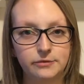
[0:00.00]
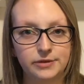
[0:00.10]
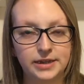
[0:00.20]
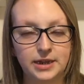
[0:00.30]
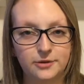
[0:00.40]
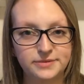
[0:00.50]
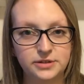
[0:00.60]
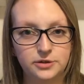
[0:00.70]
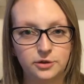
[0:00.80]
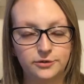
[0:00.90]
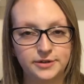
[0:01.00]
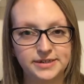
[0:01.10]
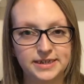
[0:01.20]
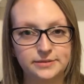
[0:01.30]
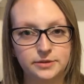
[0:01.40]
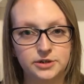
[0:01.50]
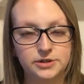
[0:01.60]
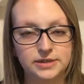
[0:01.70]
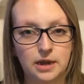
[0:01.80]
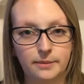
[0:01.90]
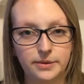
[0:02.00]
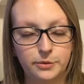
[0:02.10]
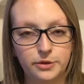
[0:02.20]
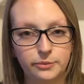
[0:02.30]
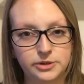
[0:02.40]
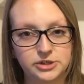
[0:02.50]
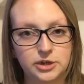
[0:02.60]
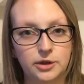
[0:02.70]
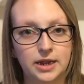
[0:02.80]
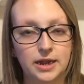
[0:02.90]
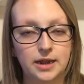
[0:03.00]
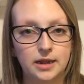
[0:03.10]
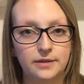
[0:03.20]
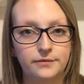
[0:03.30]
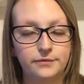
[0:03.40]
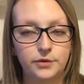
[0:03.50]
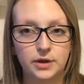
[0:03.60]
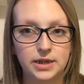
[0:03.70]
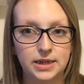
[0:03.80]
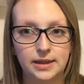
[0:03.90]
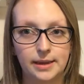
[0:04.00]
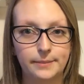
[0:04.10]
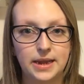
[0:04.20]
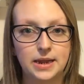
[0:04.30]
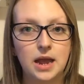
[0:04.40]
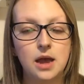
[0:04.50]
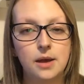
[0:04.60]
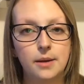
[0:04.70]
really helps you on those days when you just can't be bothered washing your hair. If you're anything like me,